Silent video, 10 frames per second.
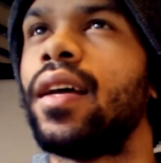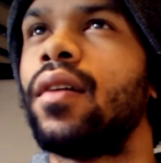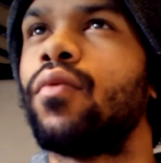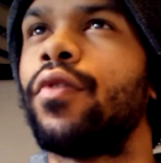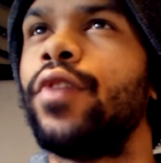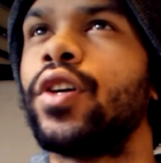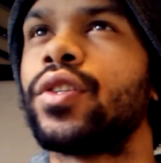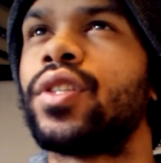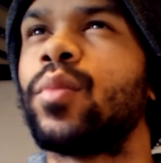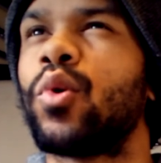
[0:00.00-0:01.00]

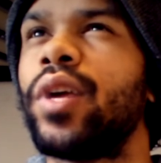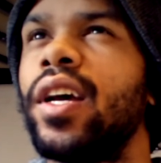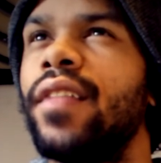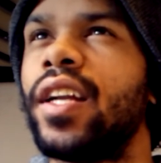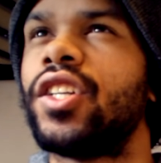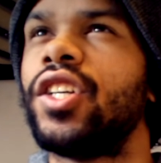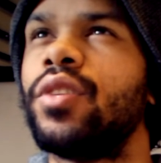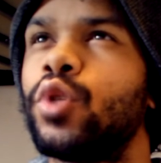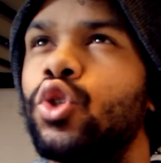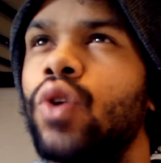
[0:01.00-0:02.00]
reveals to Maria that she
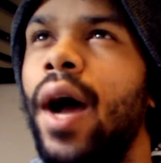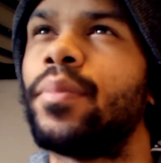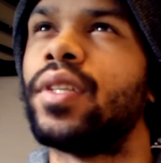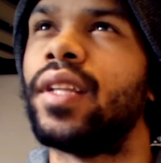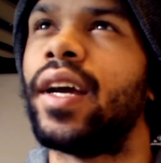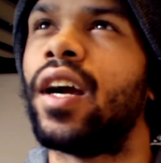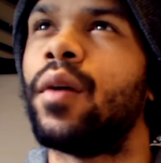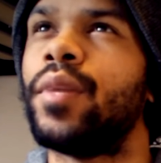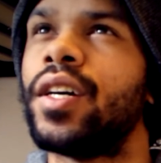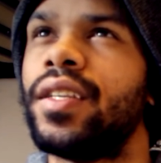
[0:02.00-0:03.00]
was trapped in there
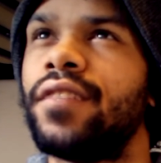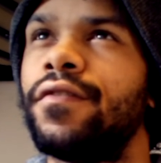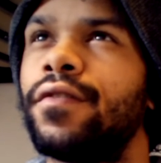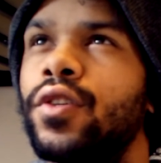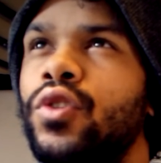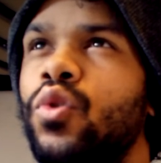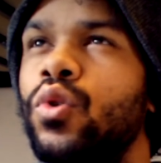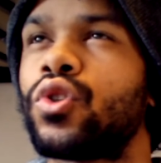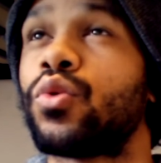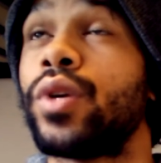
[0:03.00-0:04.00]
because of her
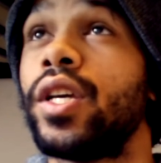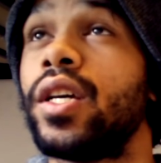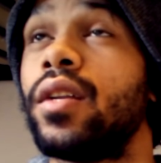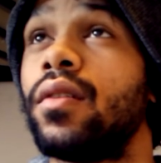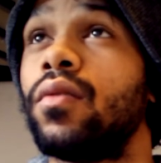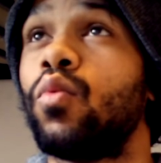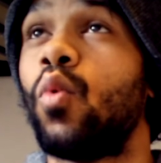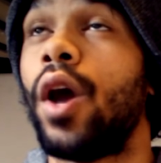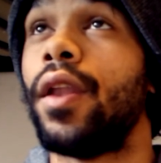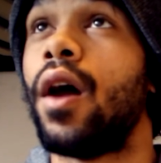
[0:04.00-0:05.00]
sorcery and
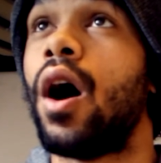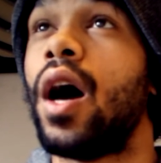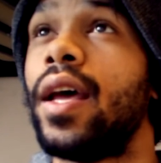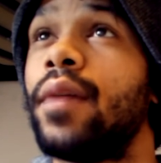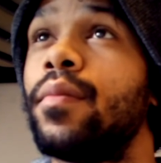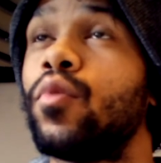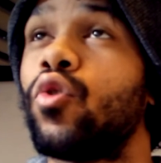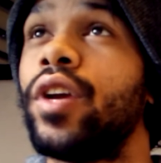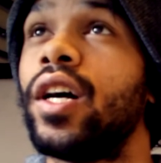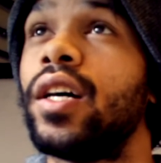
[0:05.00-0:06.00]
whatnot, and
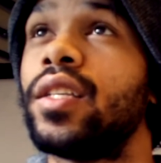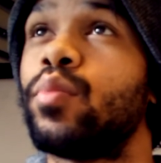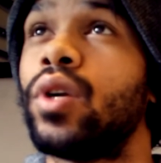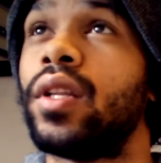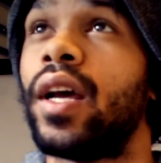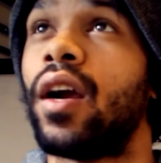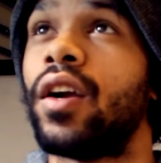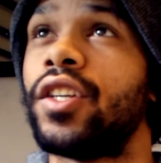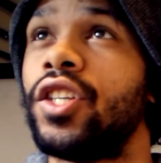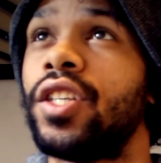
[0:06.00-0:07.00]
Maria is put in there
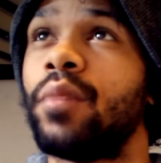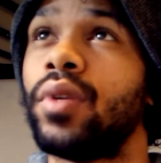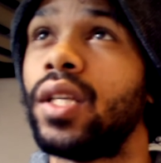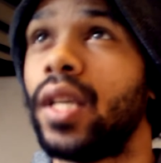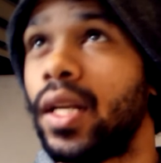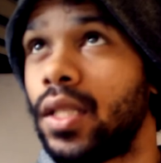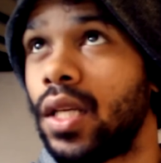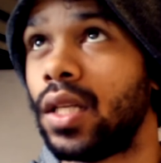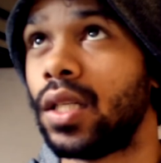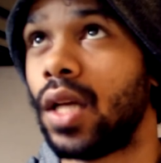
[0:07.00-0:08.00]
and she's completely
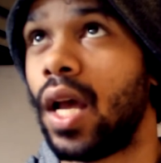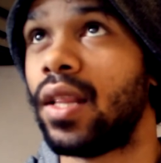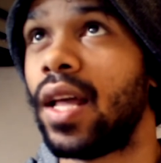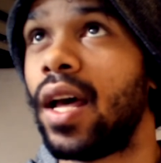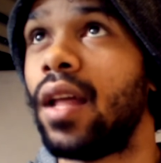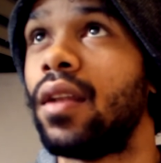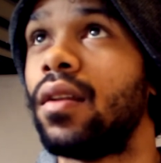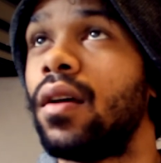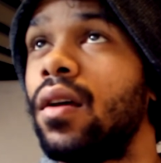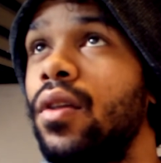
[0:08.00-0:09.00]
innocent. And then
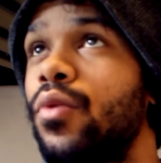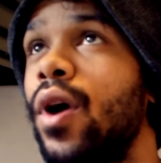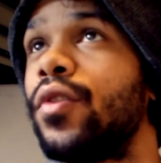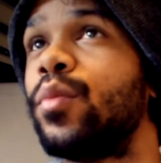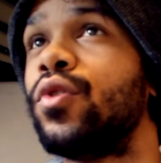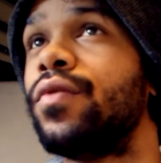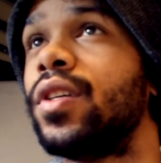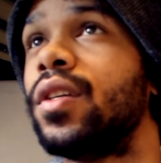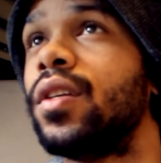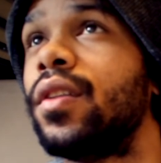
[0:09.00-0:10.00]
throughout the
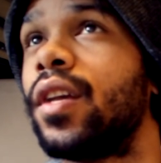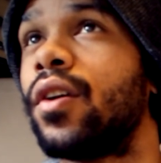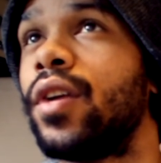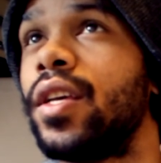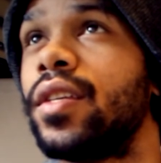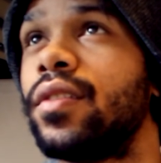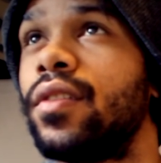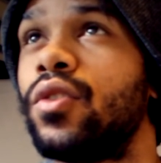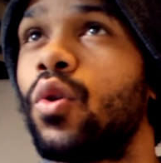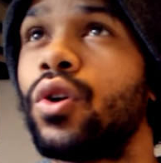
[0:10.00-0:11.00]
movie there is the
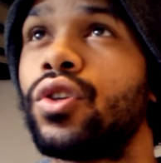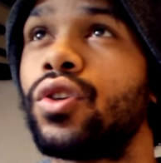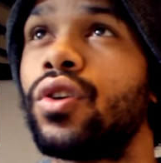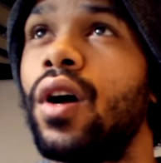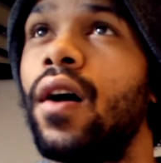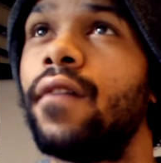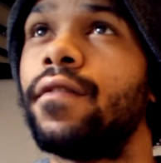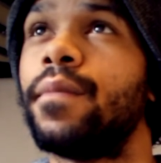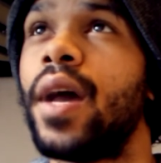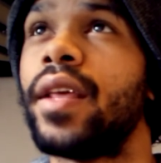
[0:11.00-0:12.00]
torture
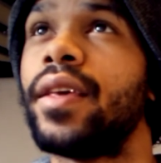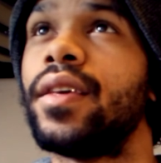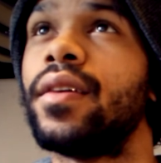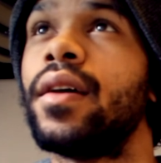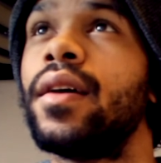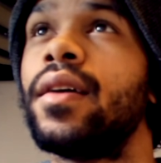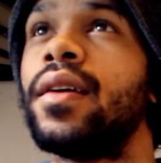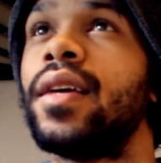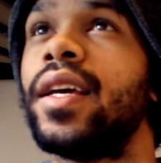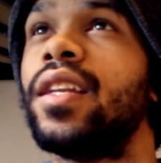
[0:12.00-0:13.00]
of many
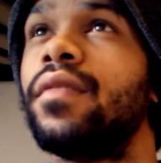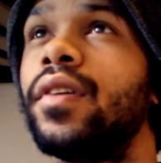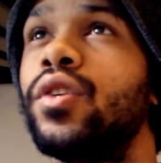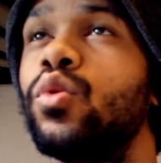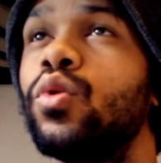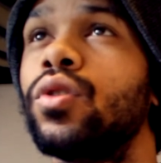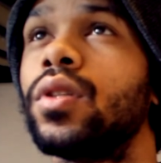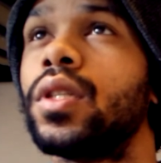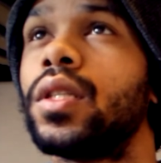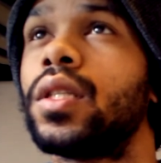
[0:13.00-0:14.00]

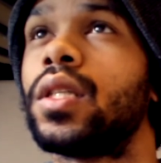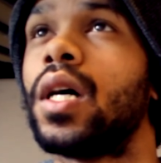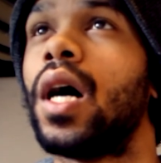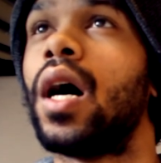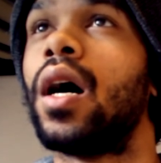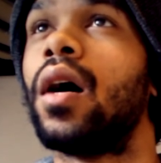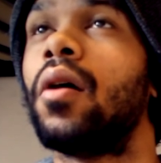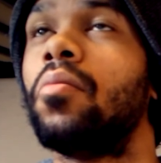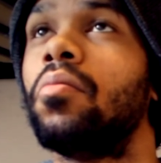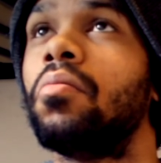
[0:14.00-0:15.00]
individuals
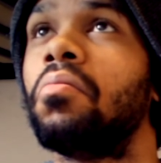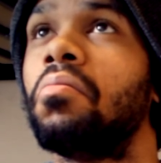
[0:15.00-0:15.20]
through